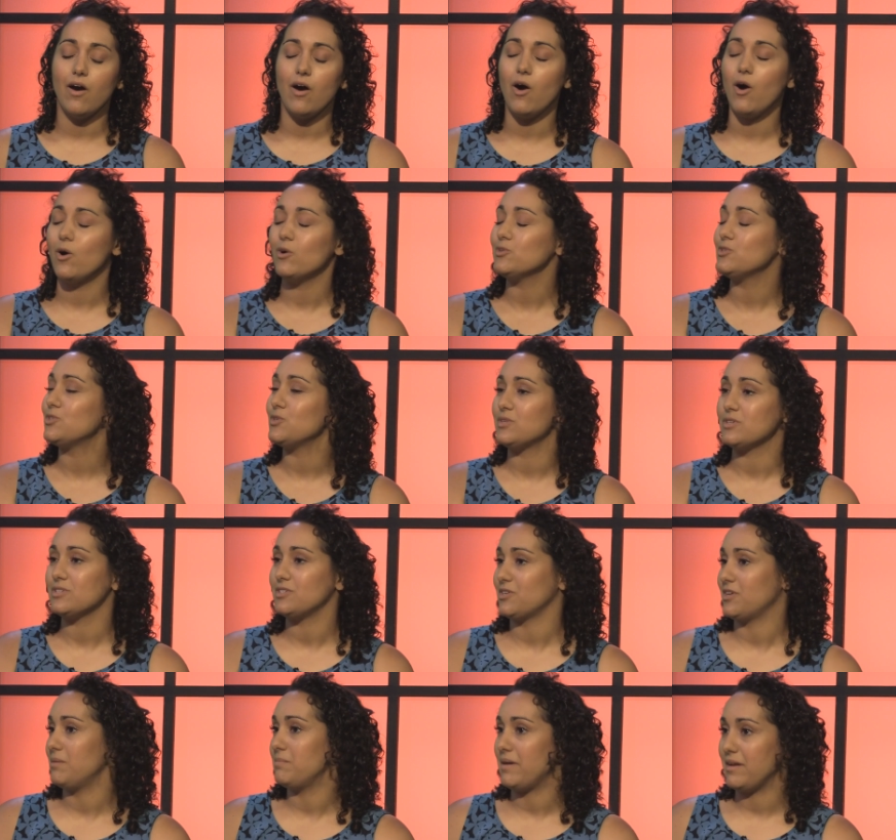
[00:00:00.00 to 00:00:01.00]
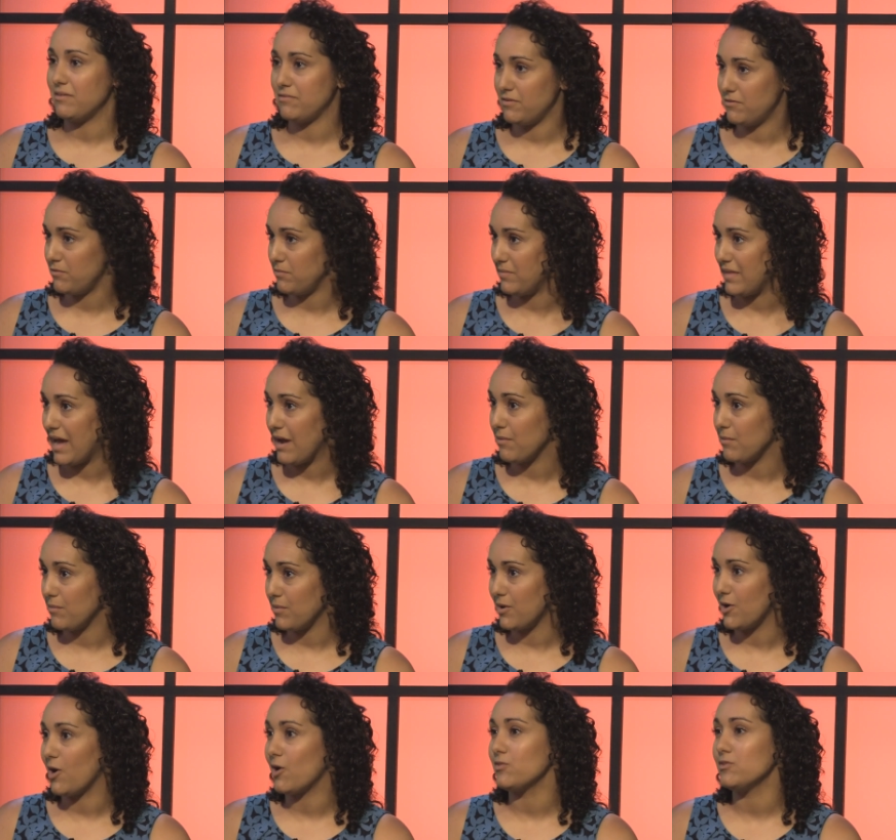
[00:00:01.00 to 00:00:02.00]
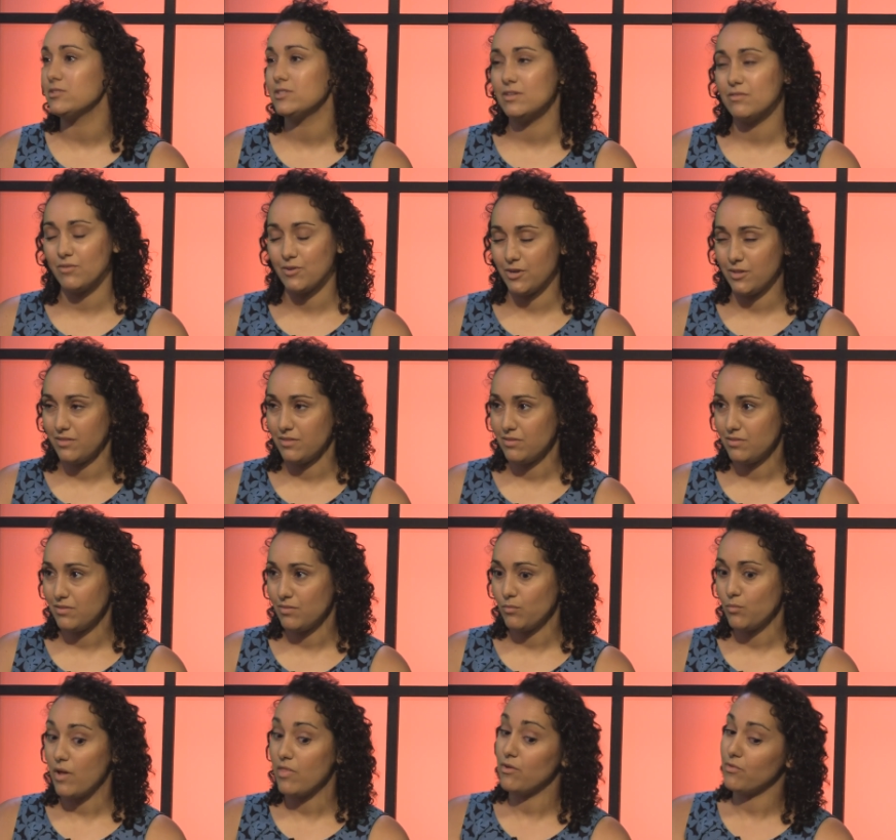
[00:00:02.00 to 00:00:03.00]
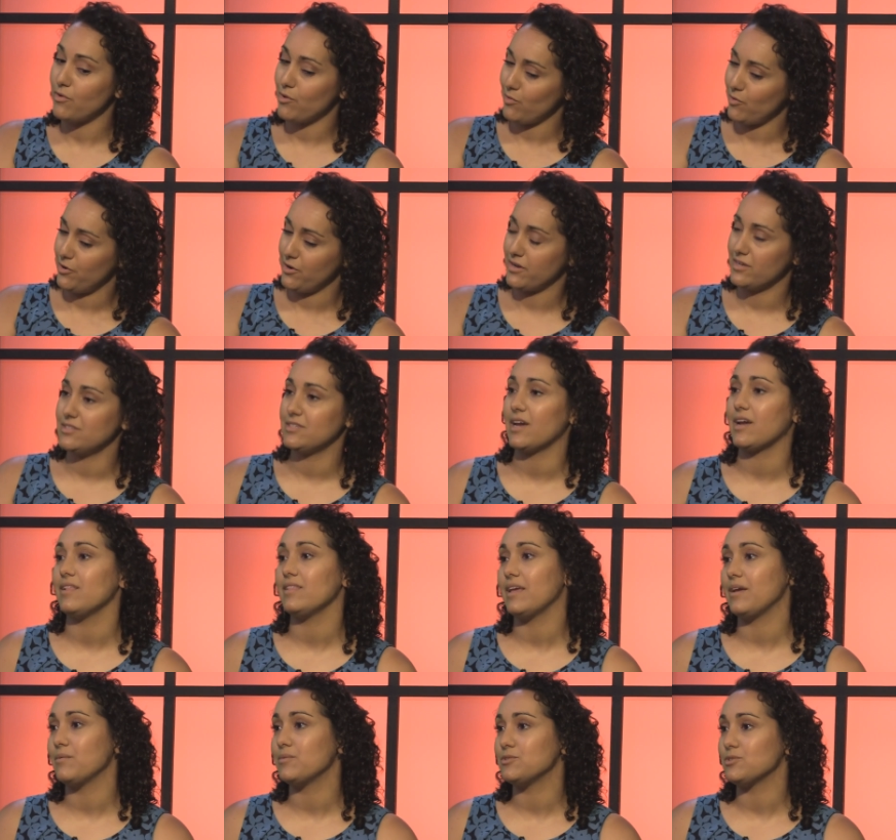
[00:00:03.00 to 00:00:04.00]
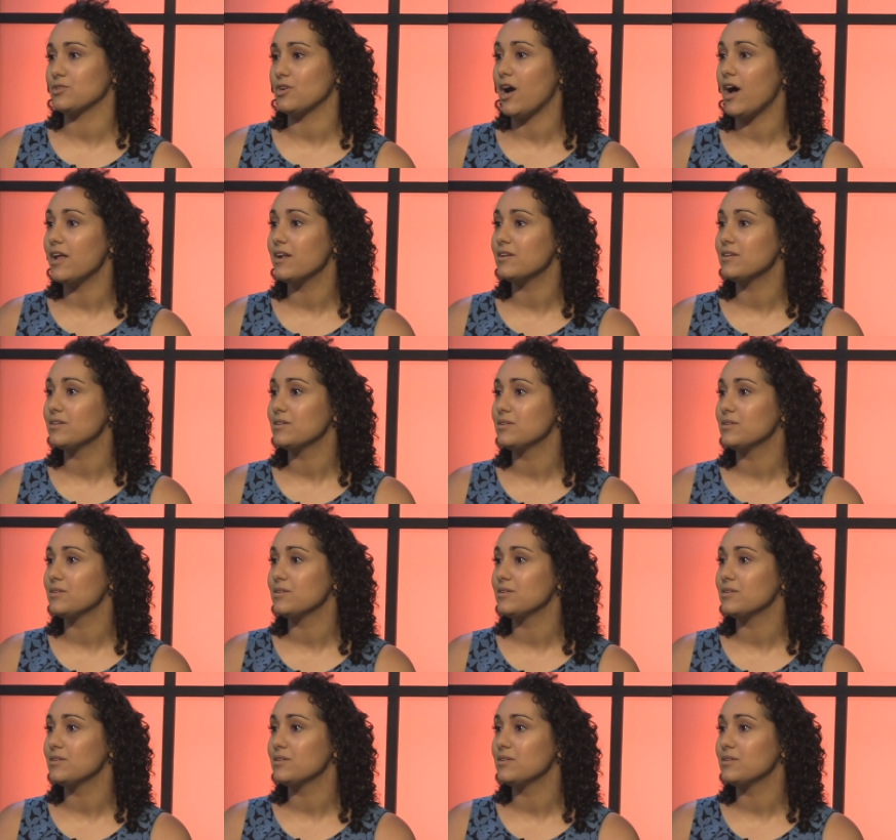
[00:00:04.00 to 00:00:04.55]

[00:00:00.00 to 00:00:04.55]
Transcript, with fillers: all students are going to benefit from that regardless of learning whether they're learning a second language or not.